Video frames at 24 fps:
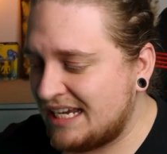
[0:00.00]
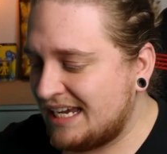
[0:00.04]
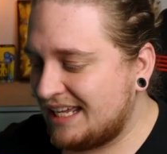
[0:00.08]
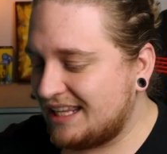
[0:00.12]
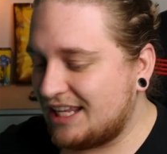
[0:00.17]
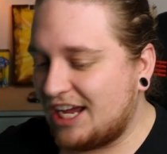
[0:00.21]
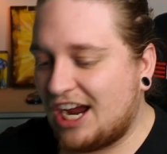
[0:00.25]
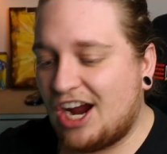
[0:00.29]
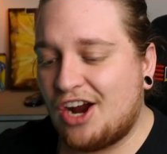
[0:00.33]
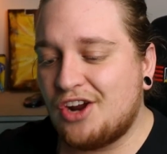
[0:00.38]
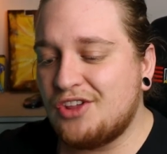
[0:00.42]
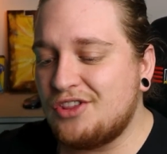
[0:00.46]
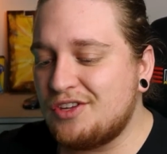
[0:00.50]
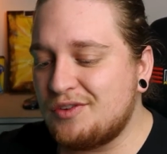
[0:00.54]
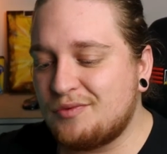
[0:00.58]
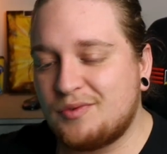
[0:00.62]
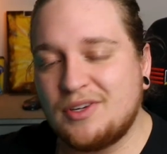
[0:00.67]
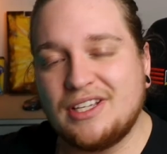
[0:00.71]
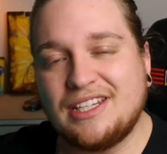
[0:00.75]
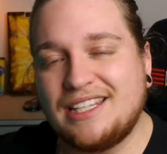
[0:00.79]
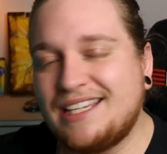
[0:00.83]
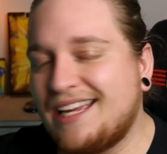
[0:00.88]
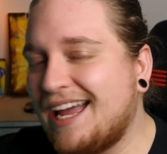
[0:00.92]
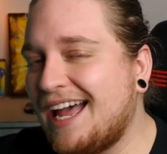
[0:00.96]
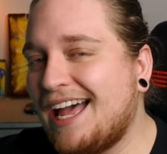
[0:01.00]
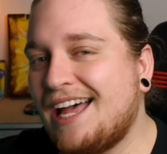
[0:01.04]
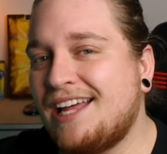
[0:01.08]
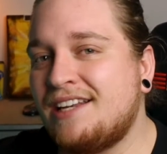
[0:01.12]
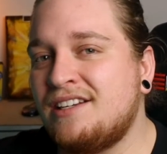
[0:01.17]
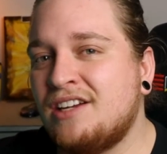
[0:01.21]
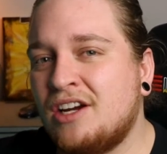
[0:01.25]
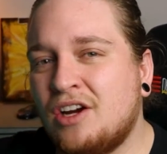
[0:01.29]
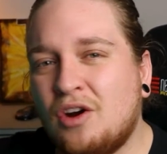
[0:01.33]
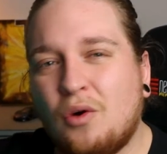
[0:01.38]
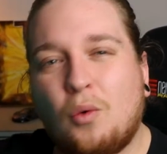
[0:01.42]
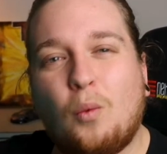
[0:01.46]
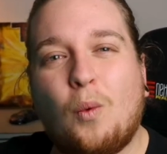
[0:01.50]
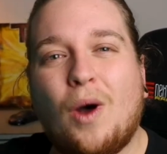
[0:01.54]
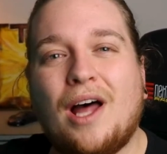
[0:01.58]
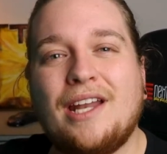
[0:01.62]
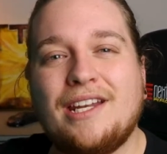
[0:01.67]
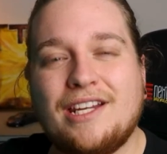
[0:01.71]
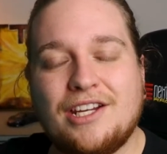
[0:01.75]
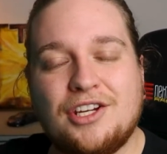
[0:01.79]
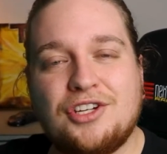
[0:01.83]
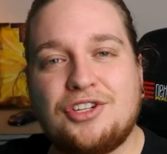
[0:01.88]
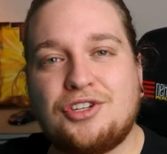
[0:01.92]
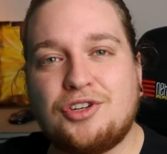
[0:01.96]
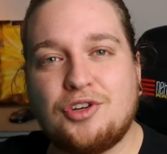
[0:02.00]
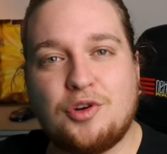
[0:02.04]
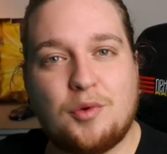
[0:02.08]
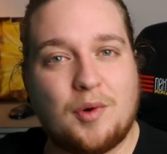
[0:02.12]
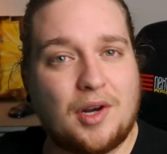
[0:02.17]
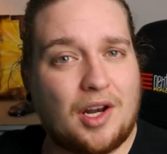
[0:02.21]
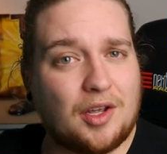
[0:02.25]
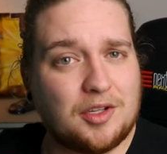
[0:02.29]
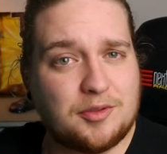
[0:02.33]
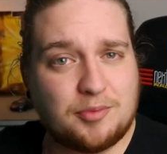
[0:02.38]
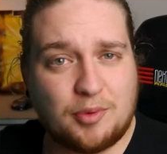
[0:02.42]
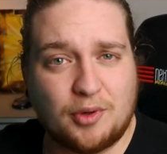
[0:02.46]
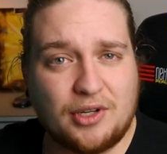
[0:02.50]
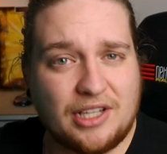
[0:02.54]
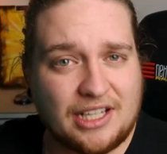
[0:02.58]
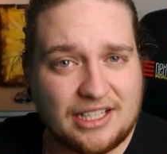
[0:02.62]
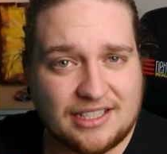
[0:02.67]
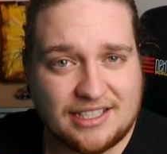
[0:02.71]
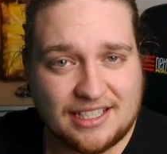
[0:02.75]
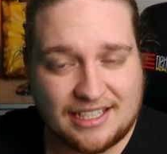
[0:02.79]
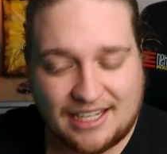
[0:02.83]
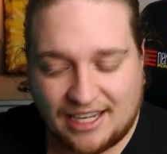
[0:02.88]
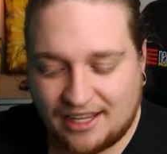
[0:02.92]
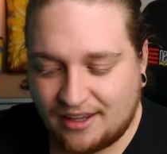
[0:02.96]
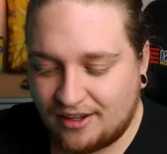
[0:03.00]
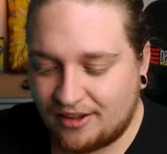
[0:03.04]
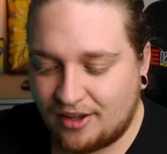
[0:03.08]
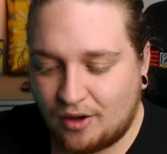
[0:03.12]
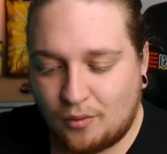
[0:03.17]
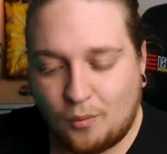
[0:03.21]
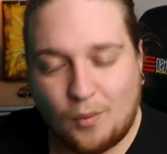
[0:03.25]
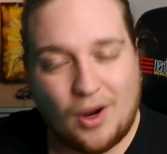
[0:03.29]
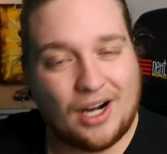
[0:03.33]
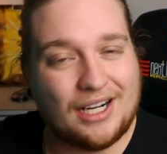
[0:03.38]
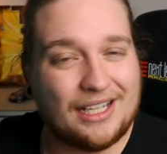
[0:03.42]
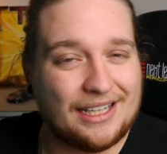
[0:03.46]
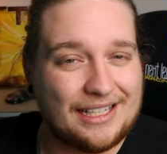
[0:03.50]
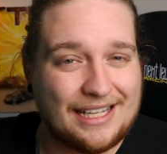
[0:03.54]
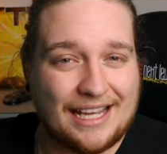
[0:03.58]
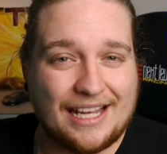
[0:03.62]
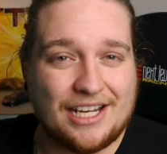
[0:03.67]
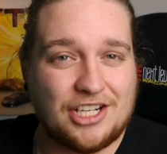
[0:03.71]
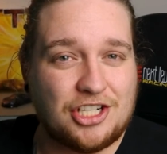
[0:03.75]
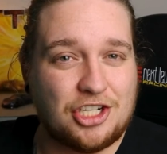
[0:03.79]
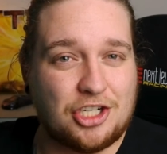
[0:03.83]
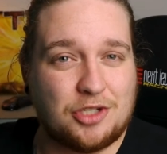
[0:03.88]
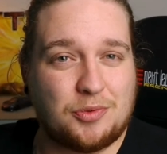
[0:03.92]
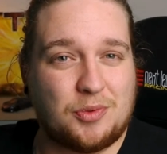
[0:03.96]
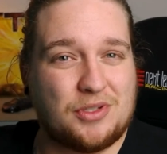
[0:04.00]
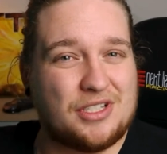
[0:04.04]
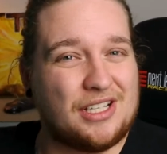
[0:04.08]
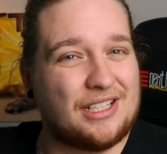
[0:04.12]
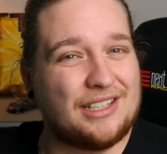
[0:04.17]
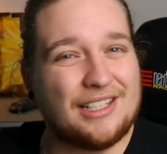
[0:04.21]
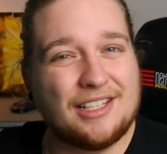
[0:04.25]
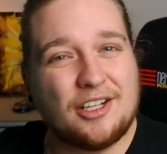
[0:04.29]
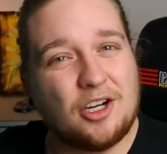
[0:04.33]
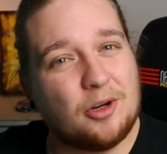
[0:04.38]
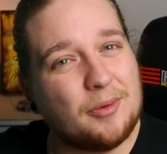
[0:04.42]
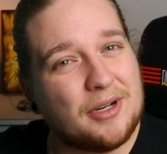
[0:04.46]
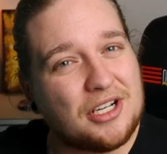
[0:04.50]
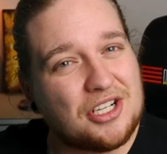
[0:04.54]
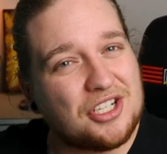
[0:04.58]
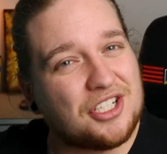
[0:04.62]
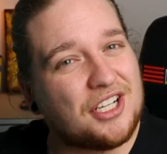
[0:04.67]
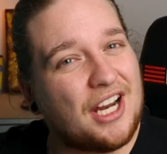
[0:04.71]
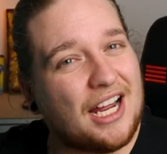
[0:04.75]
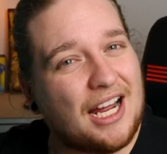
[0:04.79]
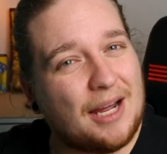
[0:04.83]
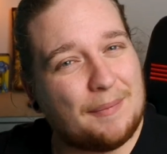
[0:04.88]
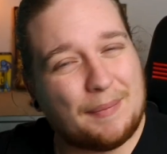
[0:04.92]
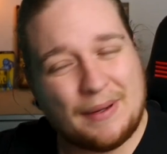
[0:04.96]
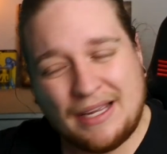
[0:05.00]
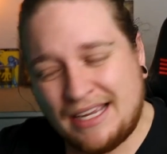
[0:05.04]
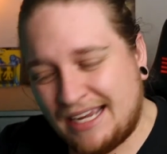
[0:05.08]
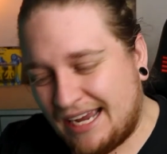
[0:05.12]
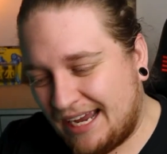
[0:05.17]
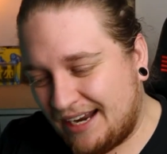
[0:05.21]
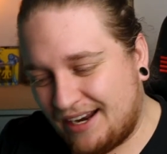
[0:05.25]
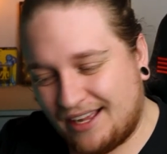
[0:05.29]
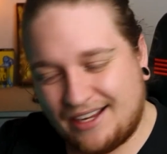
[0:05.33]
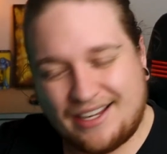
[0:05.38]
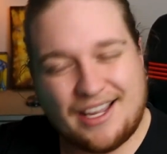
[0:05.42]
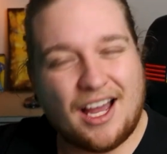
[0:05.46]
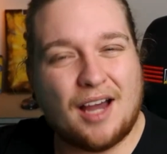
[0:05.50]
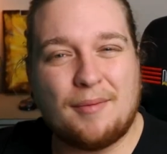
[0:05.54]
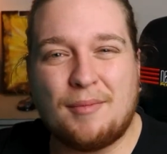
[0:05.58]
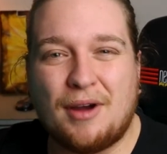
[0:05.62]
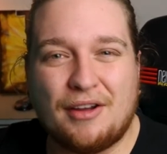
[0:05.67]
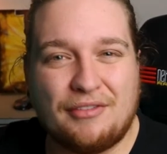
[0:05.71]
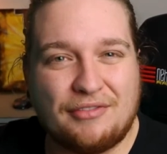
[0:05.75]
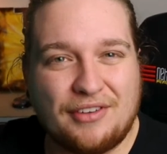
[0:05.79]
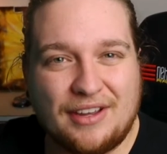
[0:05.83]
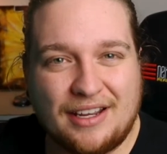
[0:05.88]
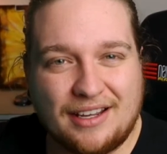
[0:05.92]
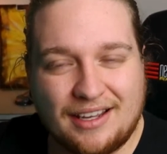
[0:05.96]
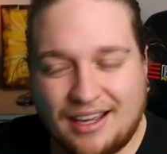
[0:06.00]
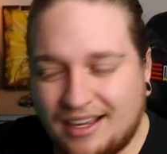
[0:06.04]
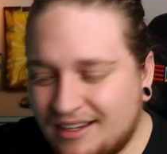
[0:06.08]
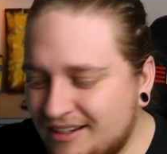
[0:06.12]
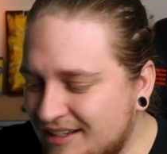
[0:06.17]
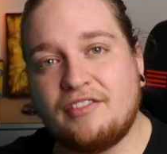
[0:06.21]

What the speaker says: They only really had one issue when I was putting it together, that one of the edges was a little bit sharp and I cut my finger.